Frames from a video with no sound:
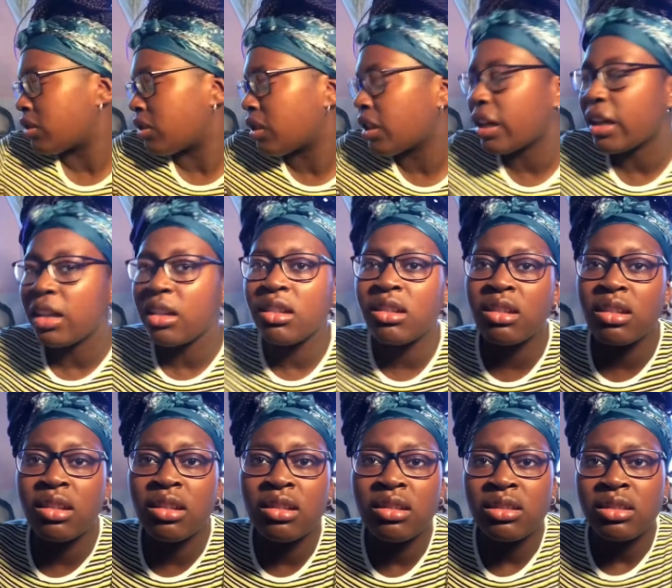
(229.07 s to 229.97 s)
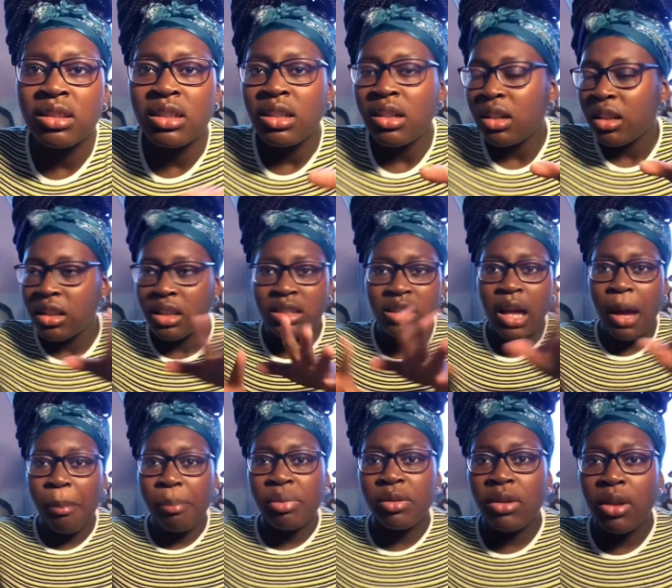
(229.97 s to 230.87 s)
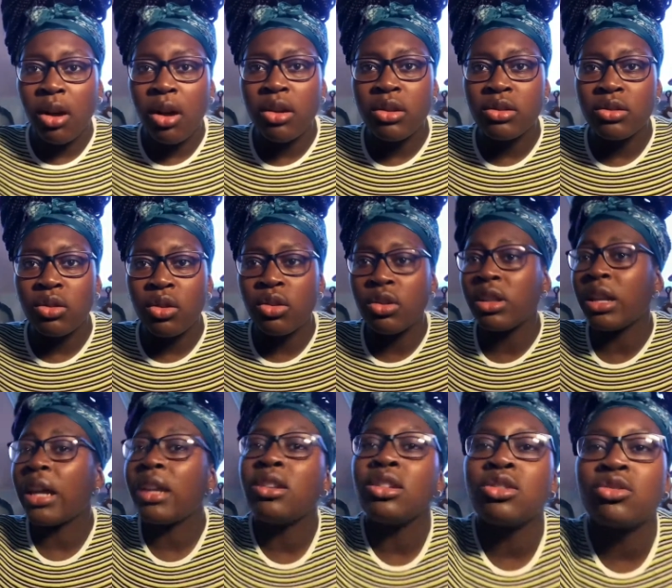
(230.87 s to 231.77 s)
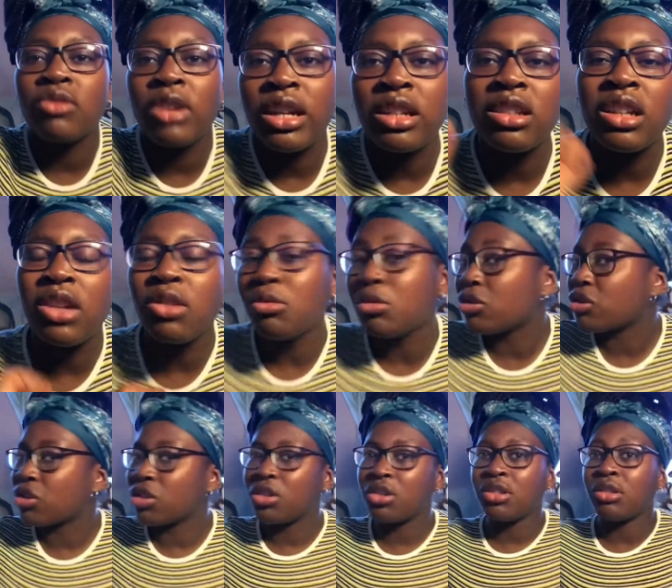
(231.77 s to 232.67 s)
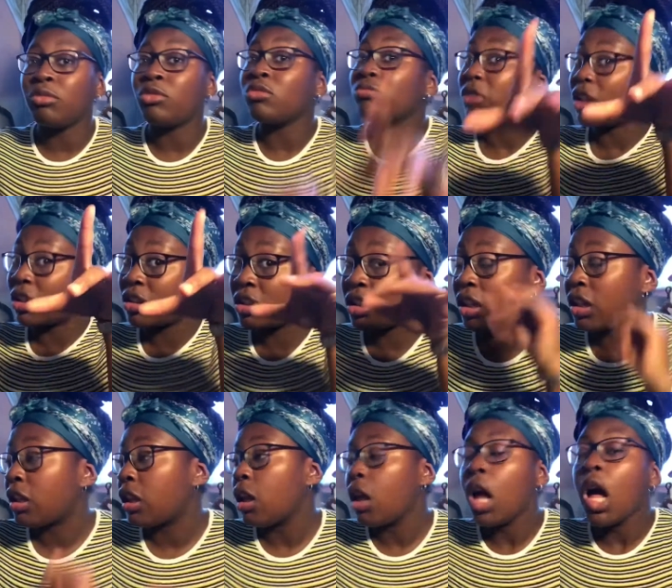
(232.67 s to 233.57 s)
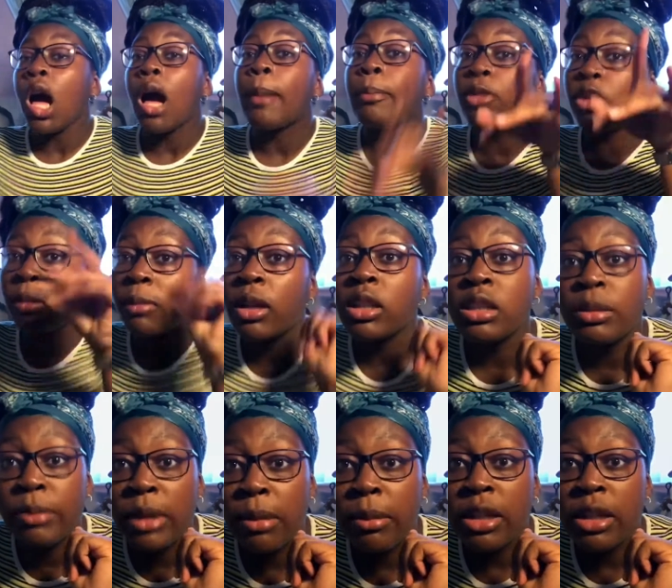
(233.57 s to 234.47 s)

it's like there's like plaster it looks ratchet i don't want to show you actually i'm not about to make